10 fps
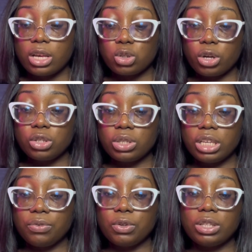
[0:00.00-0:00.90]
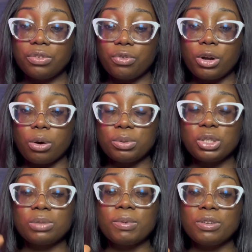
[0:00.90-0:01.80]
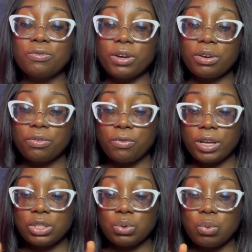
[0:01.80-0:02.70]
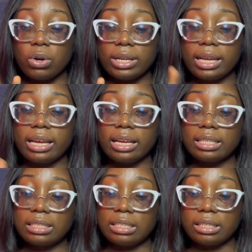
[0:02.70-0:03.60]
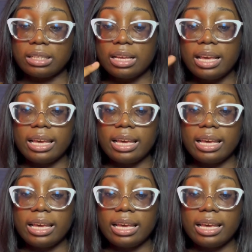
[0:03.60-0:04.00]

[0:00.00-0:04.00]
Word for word: It's going to give you different options, but the very first one is the